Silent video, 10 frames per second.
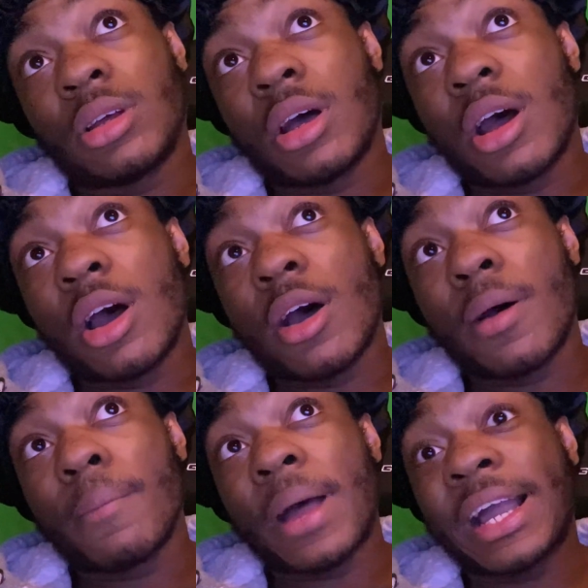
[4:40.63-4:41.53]
Um,
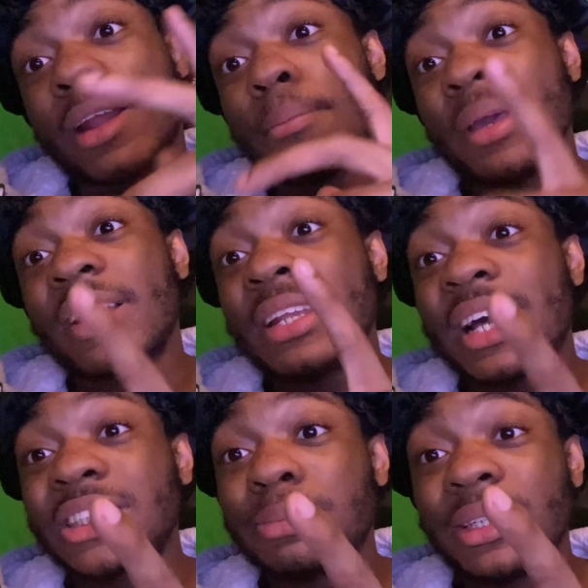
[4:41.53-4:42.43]
I got a big
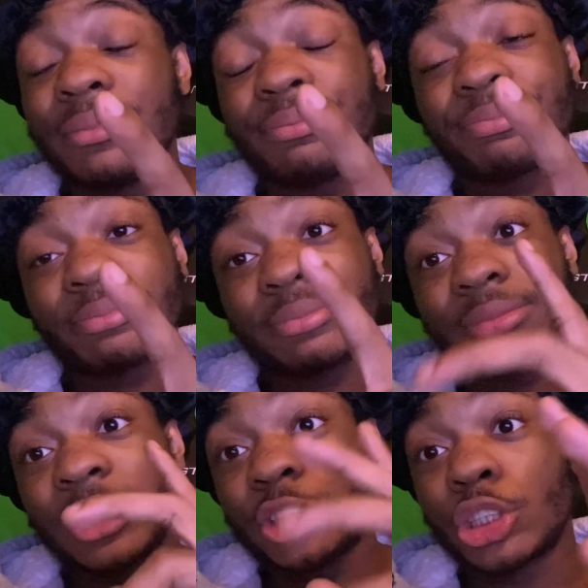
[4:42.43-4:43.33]
announcement
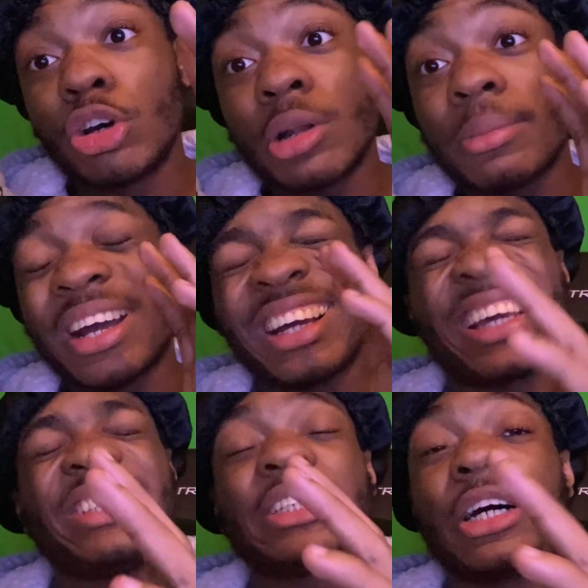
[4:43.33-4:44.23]
soon. I'm like, I
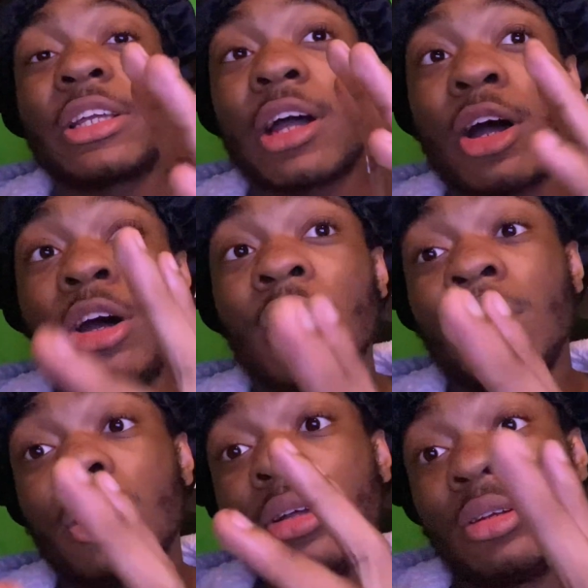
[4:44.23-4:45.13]
can't tell y'all.
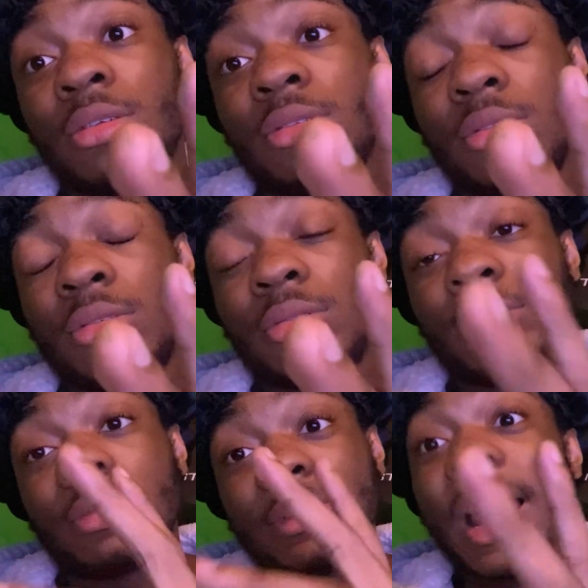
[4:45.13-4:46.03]

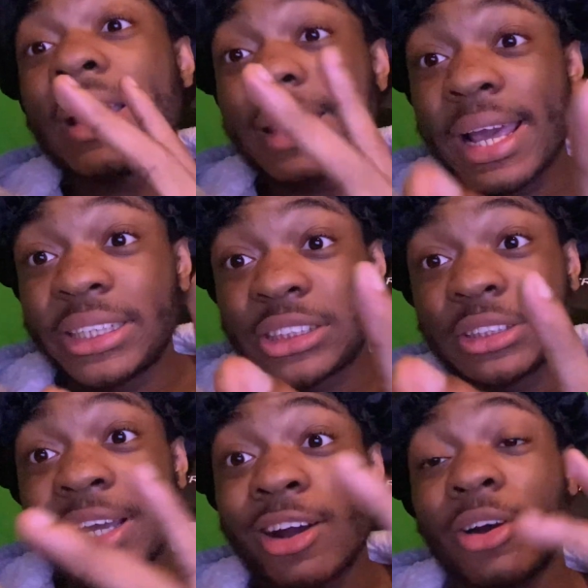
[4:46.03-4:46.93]
Not yet.
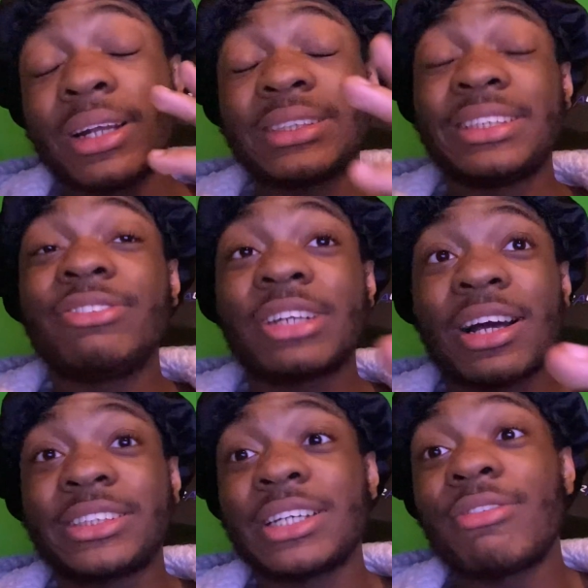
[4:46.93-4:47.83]
Y'all gonna have to see for
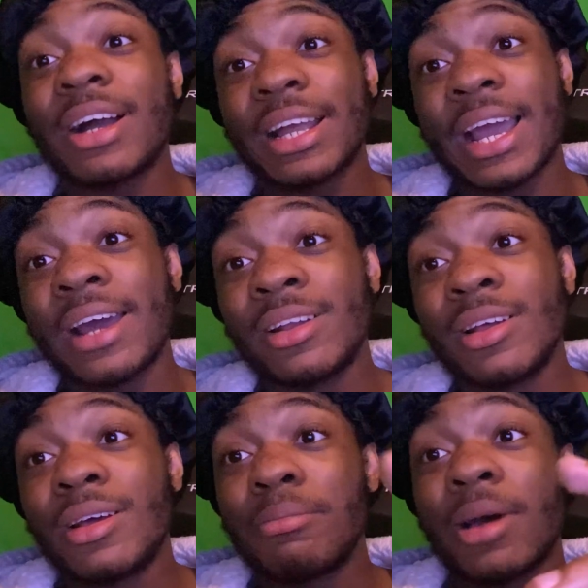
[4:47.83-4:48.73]
yourself what I got.
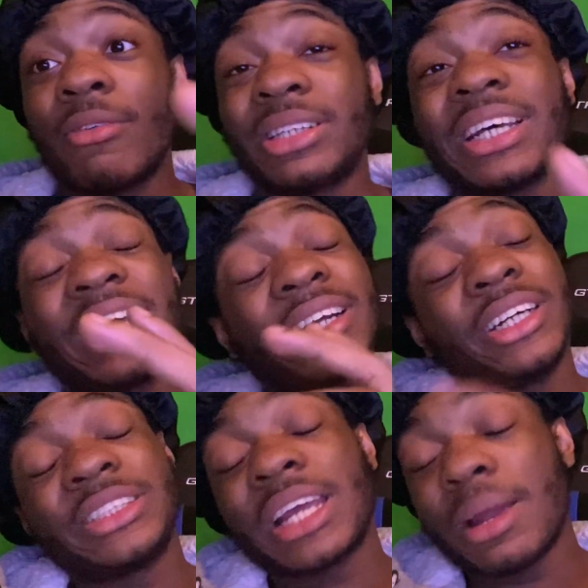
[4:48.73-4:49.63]
But once I hit the
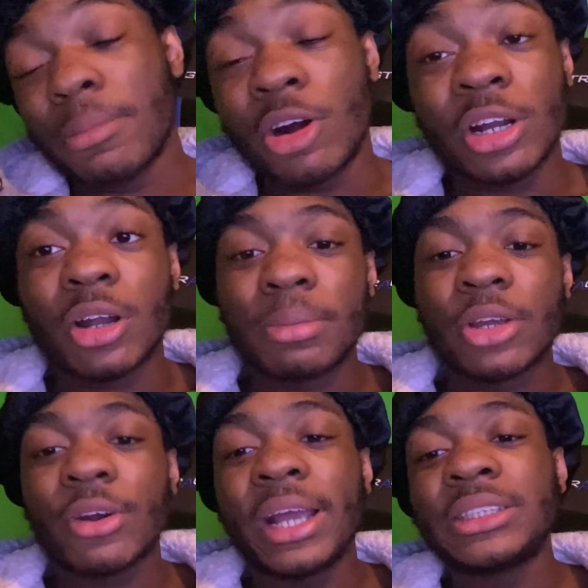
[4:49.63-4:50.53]
100K, bro, it's going to be
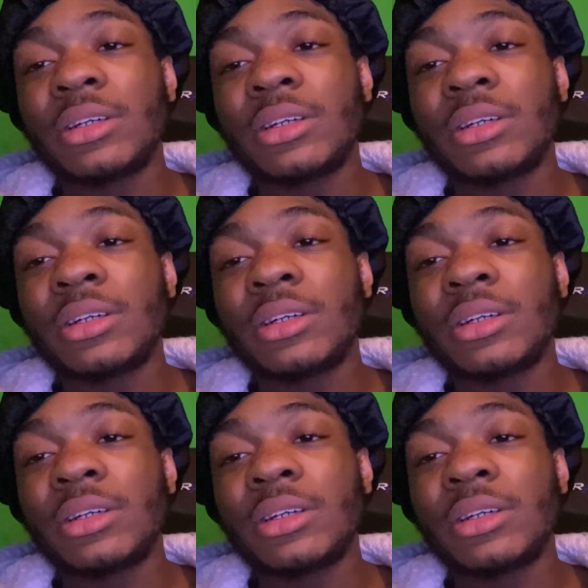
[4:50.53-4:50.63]
crazy.